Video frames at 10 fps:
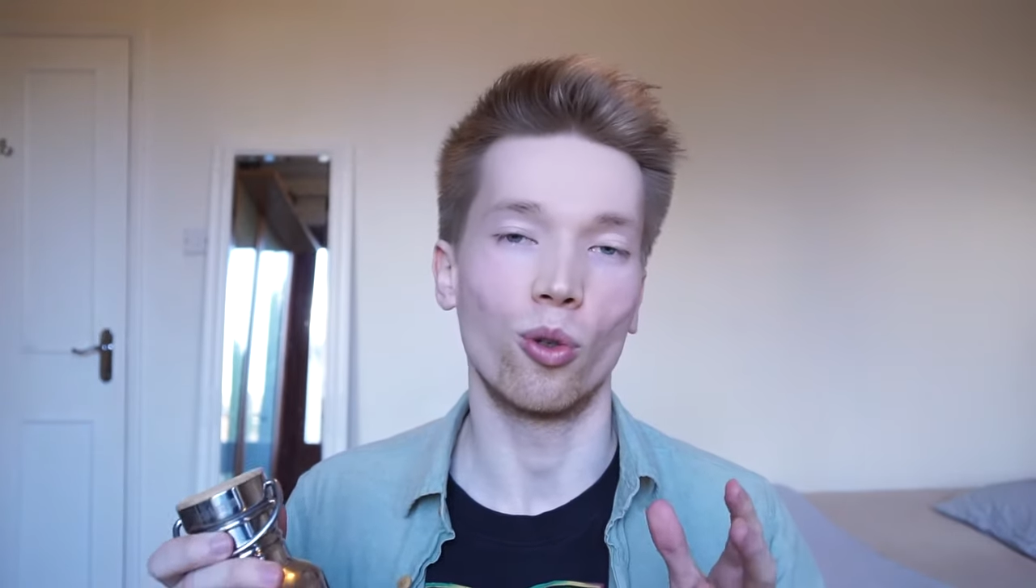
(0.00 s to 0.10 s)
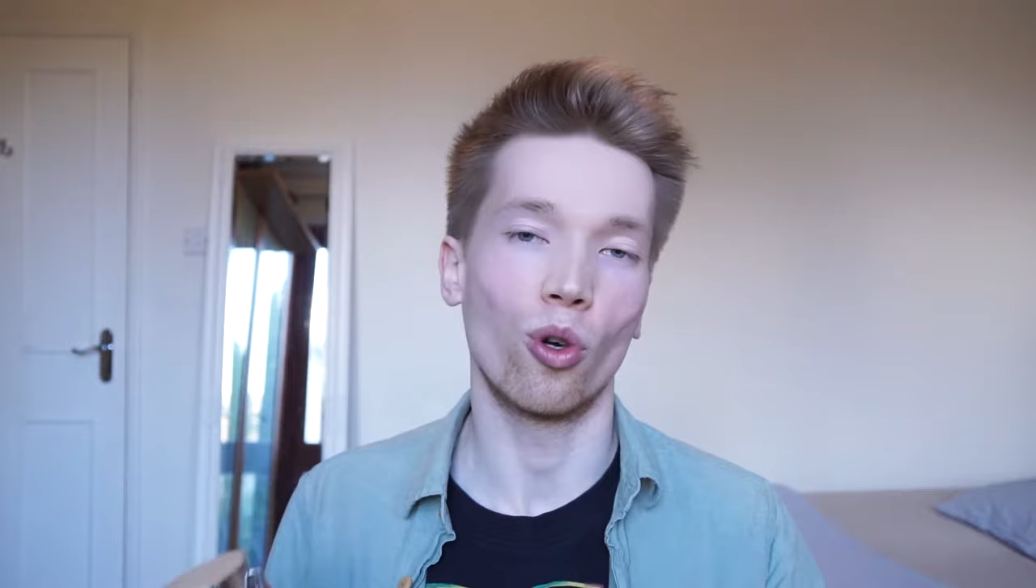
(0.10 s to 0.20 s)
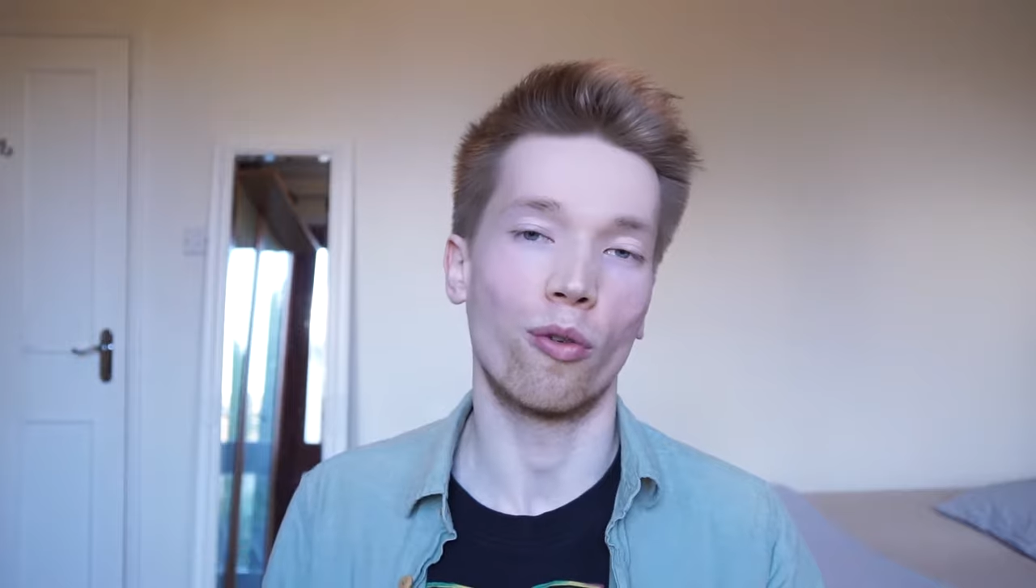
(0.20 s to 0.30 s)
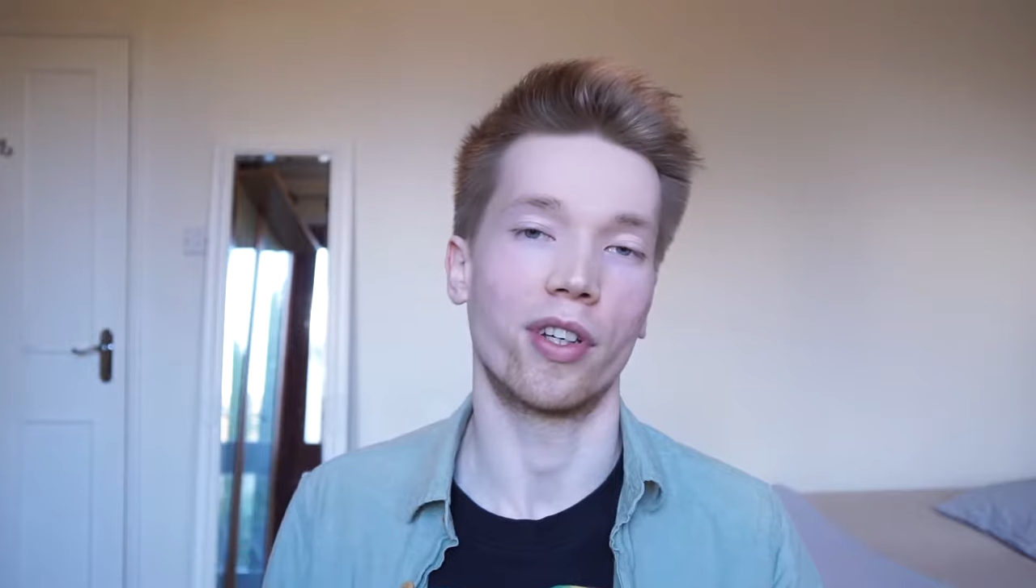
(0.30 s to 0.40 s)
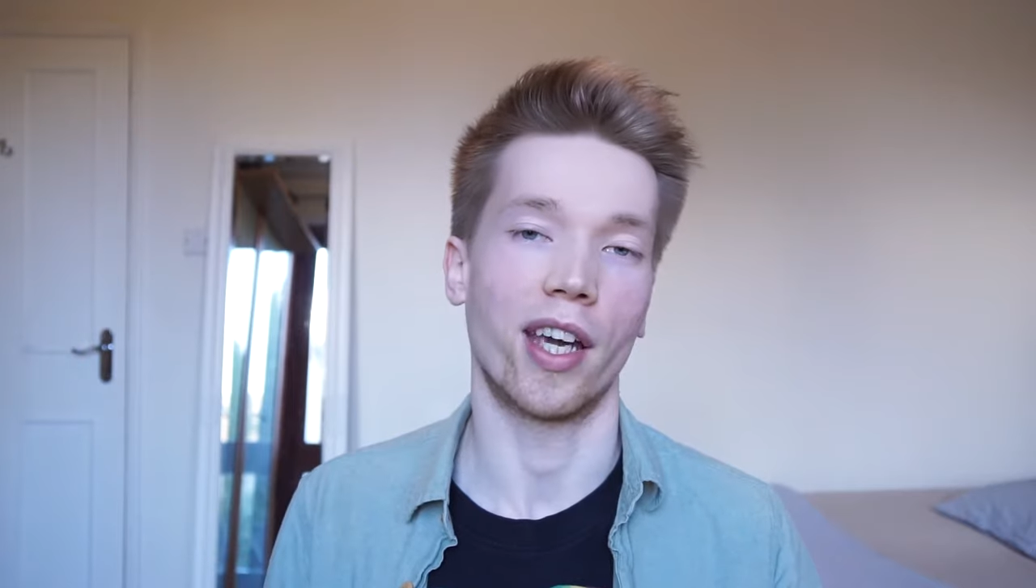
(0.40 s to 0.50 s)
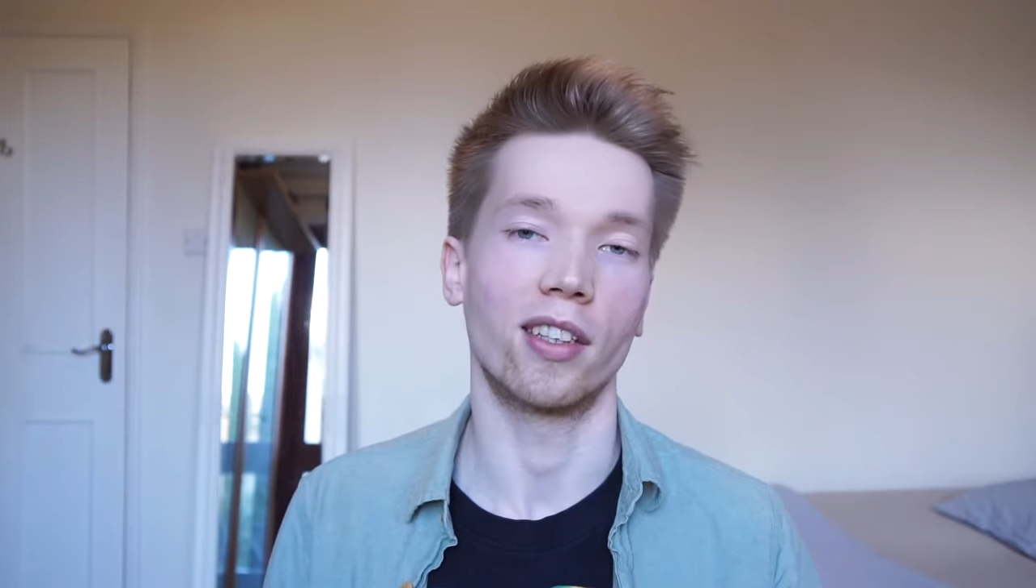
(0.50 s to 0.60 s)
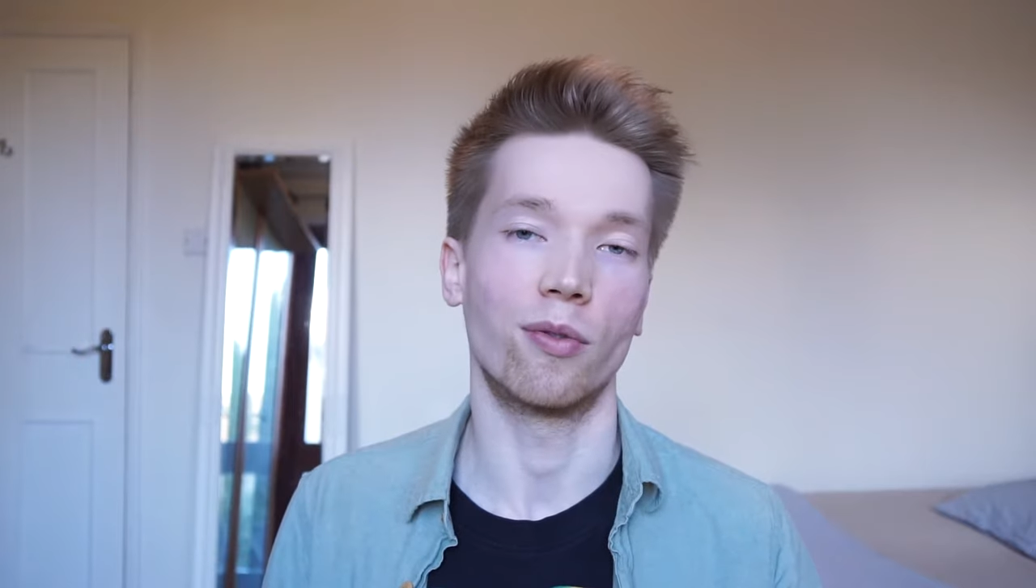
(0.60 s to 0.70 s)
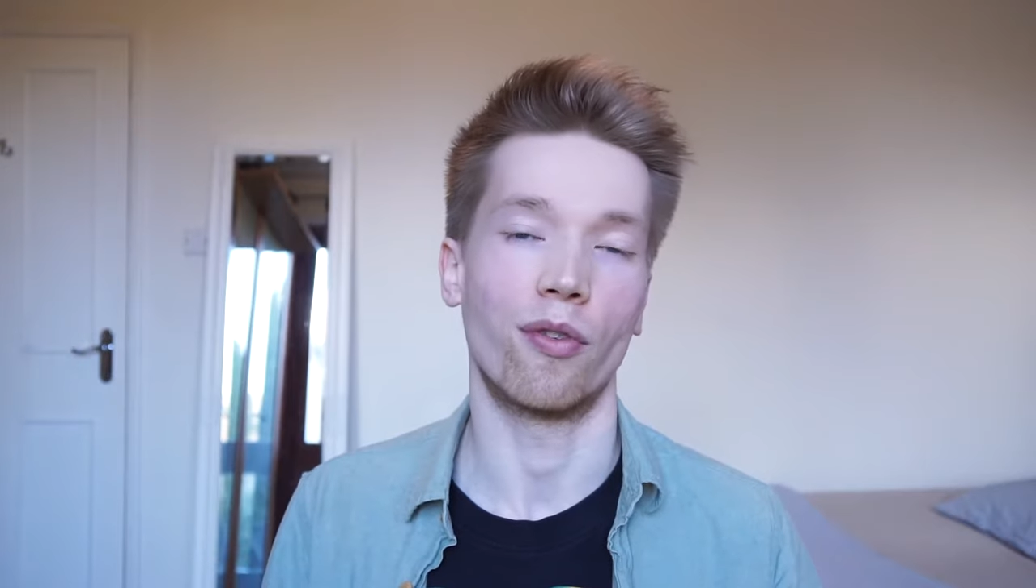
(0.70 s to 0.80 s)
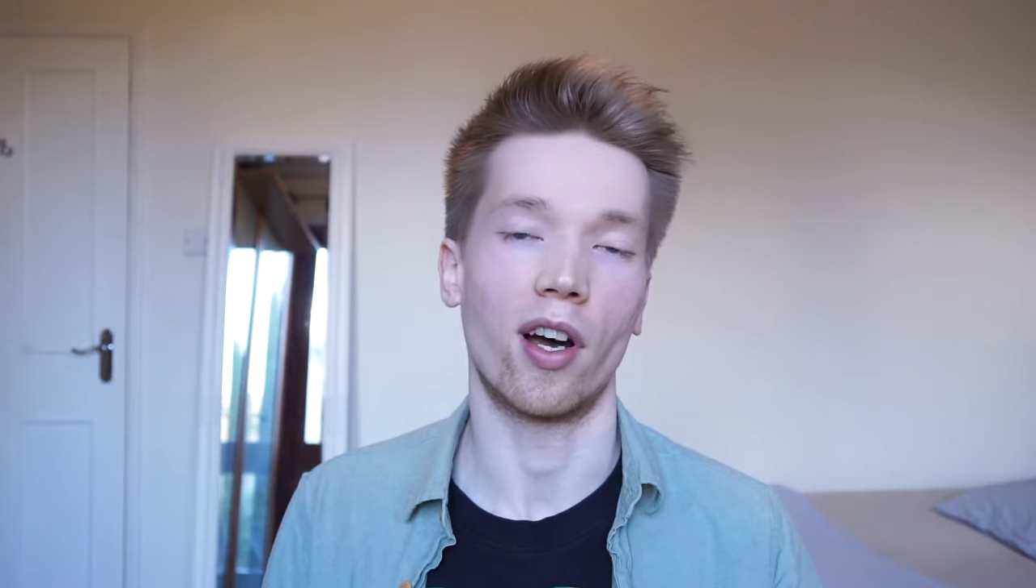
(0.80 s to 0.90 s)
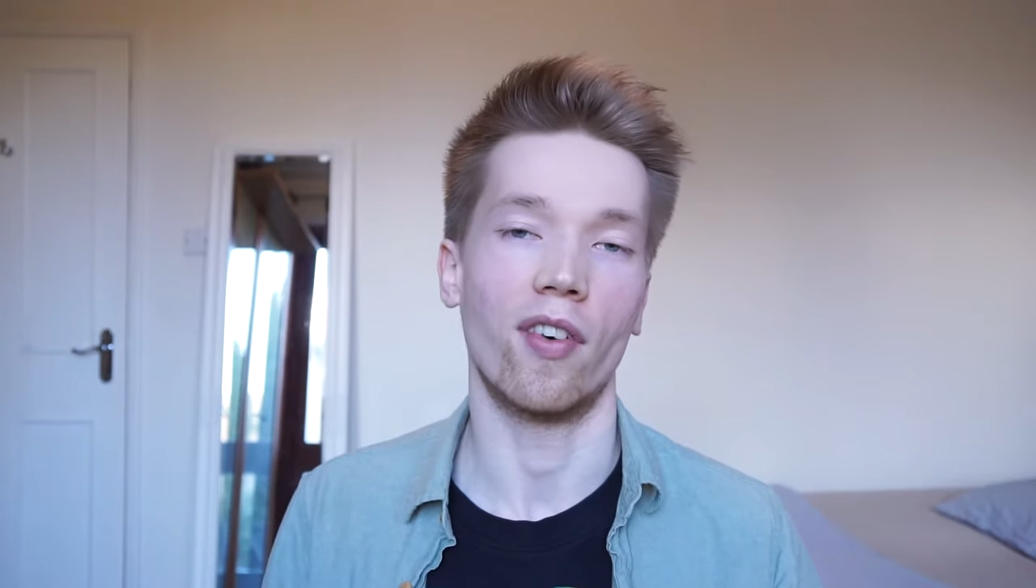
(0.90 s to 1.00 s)
do not forget
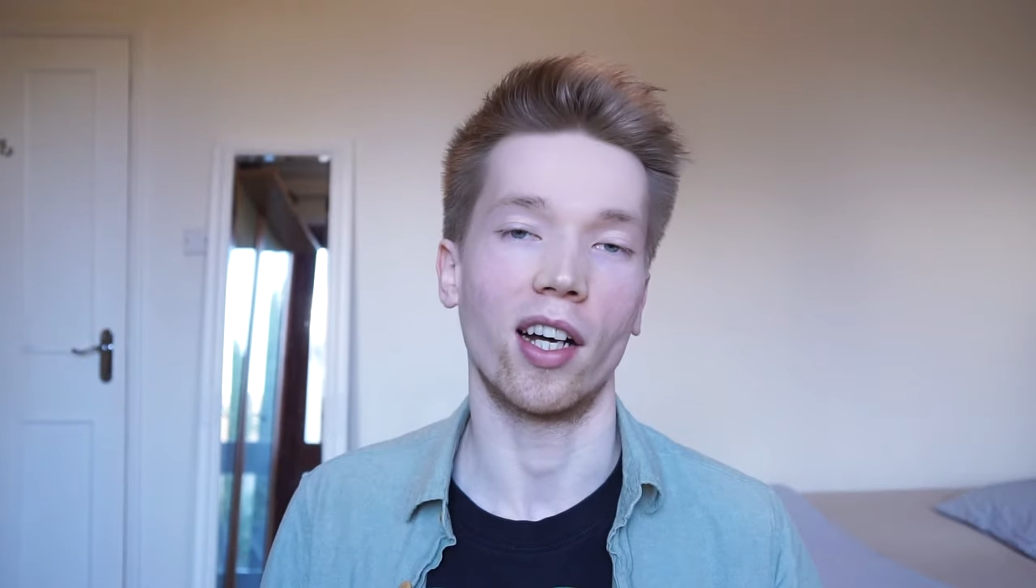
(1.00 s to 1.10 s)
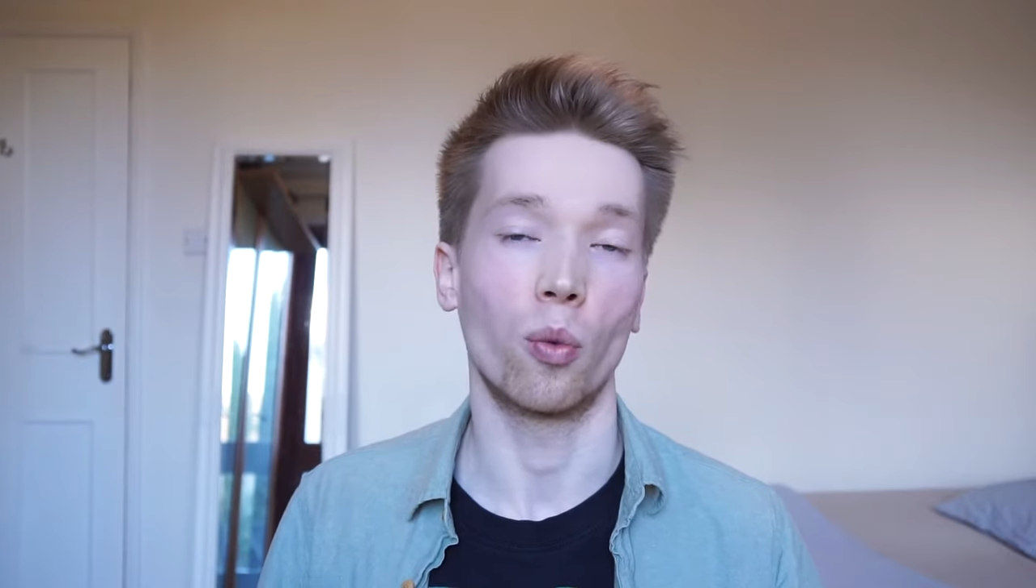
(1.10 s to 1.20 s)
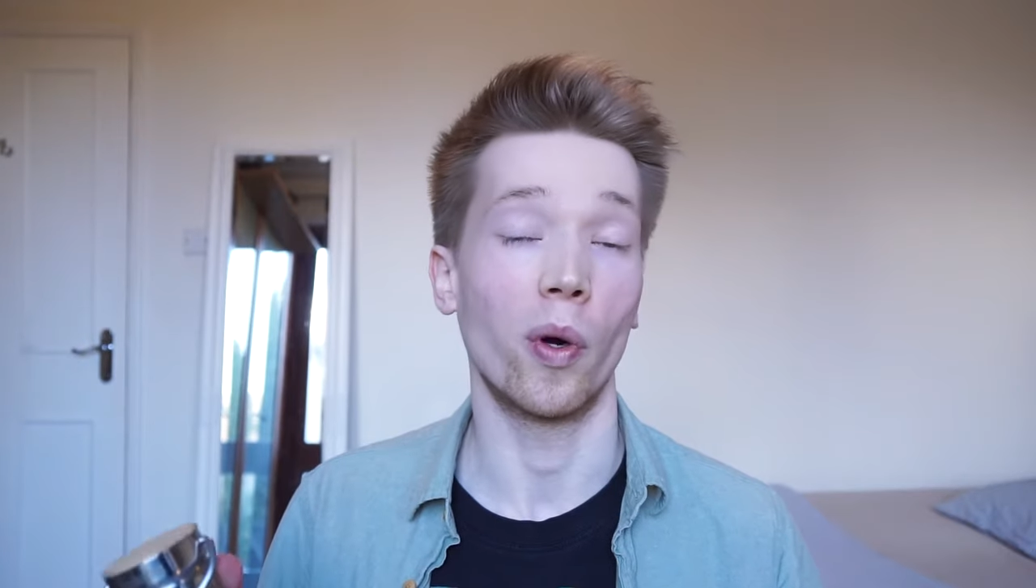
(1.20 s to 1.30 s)
the fact that